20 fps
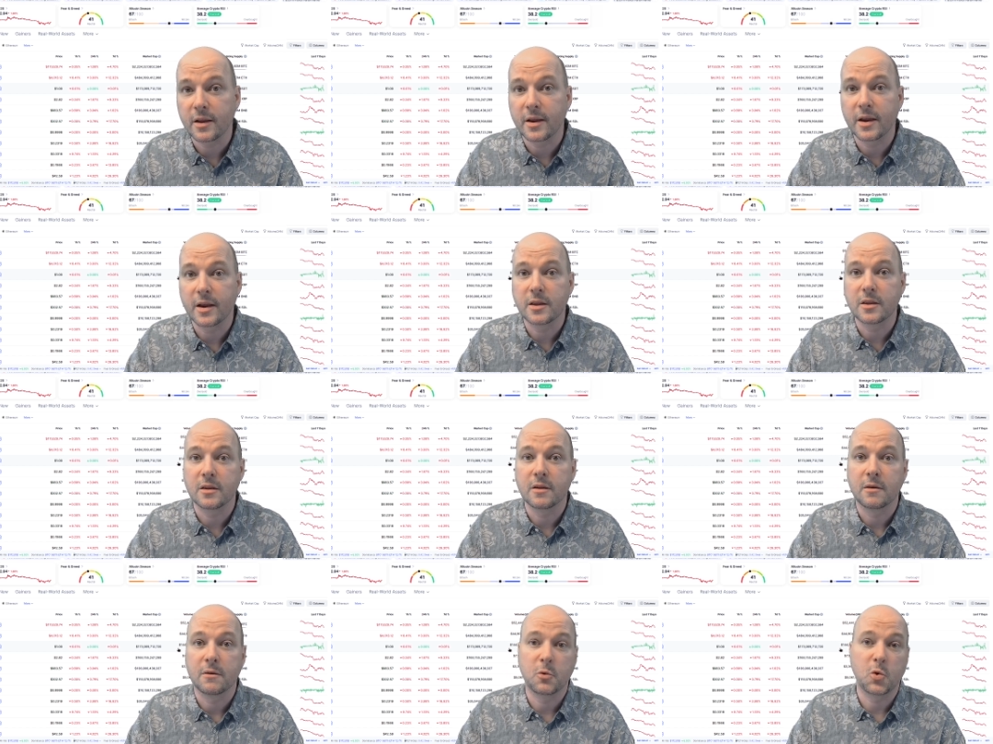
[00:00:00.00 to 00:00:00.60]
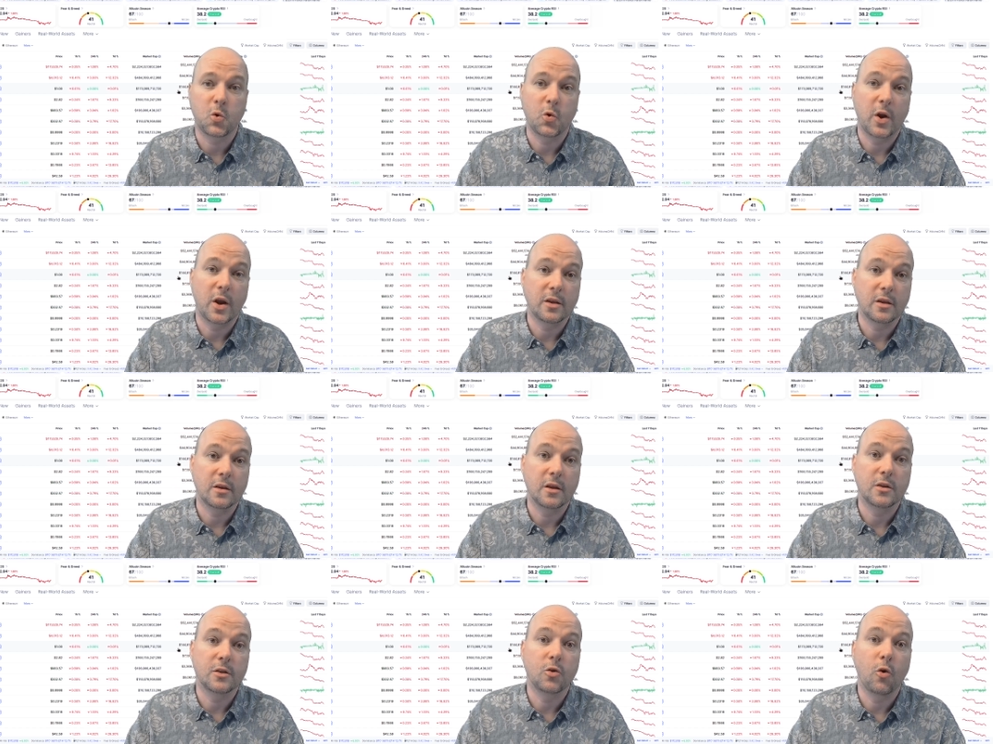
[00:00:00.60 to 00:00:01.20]
it
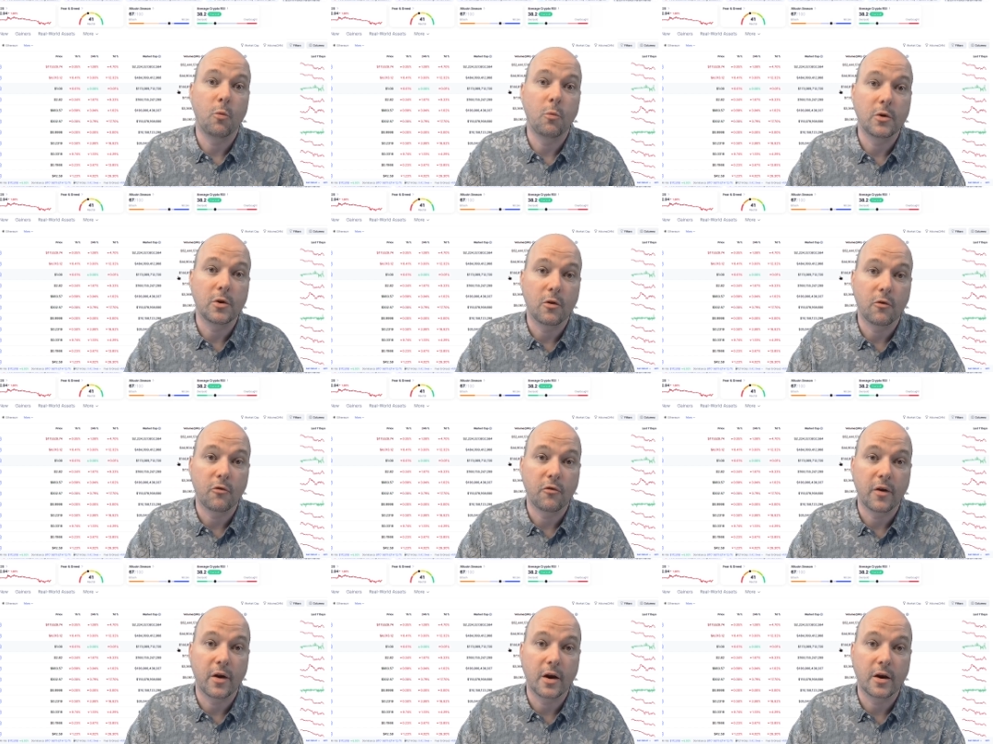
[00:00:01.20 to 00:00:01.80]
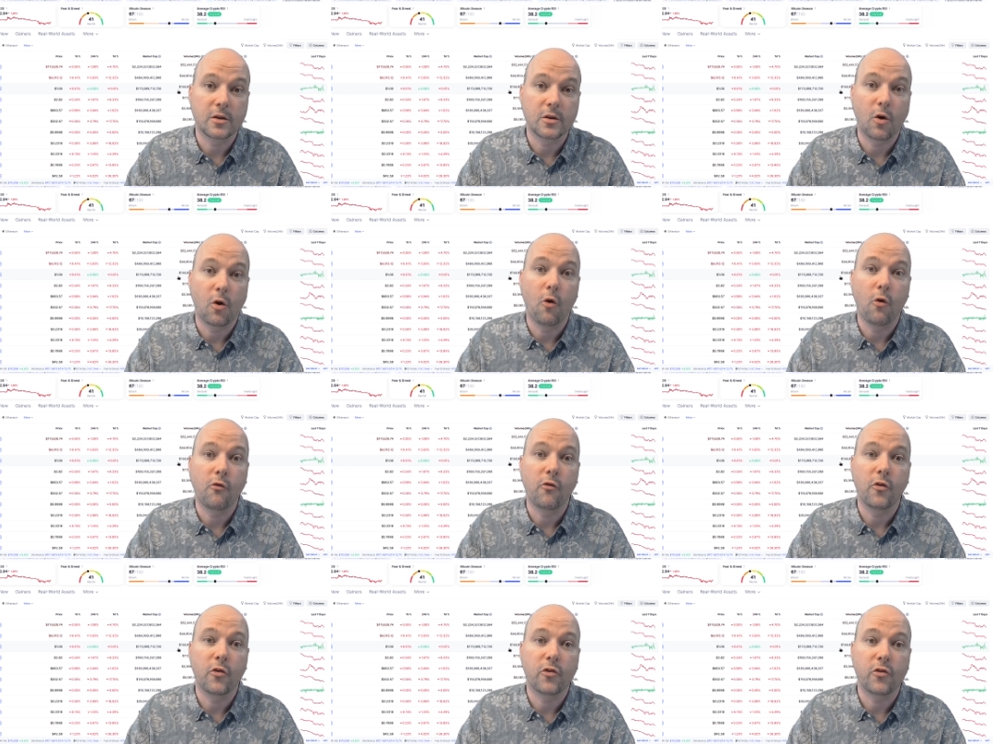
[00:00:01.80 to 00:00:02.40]
created a domino effect of
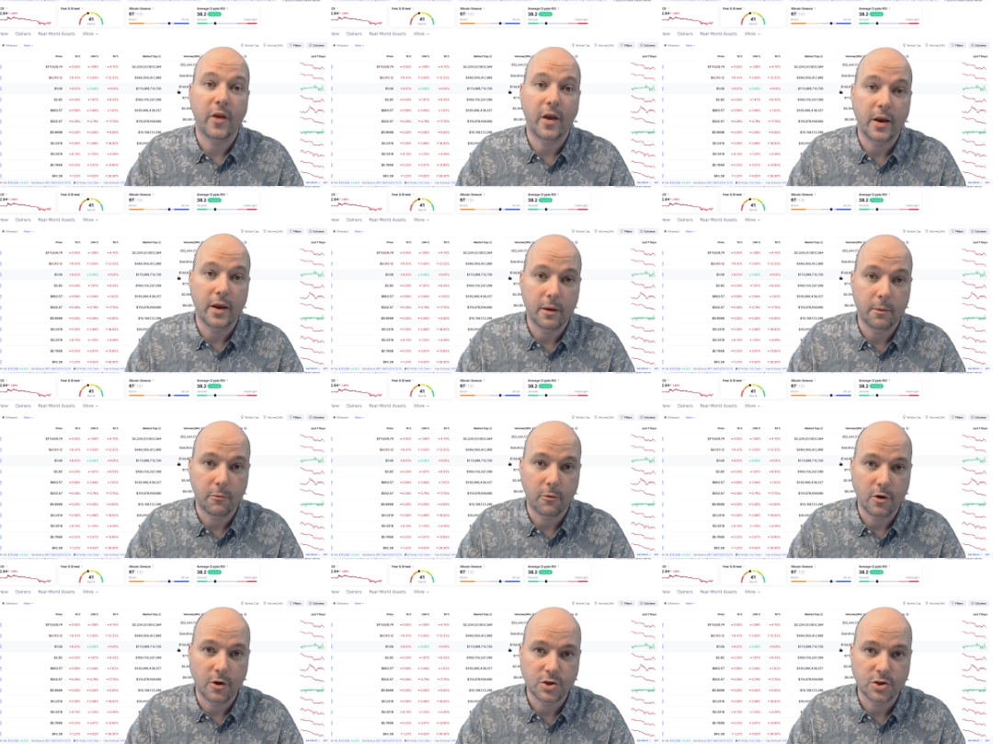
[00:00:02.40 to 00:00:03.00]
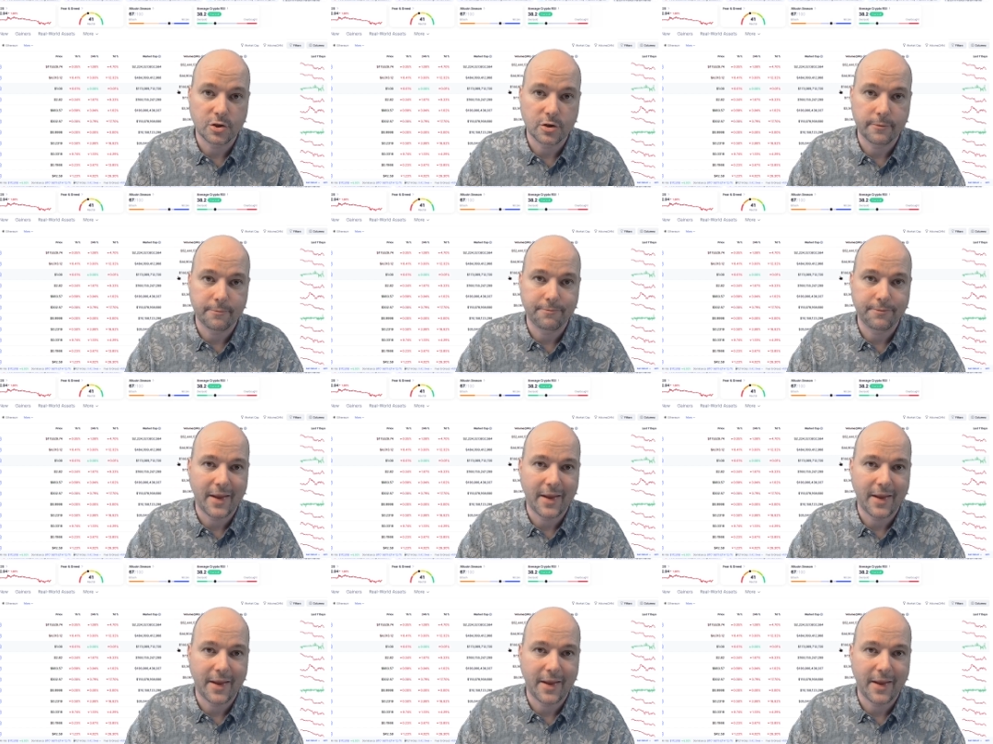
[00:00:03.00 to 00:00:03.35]
selling pressure.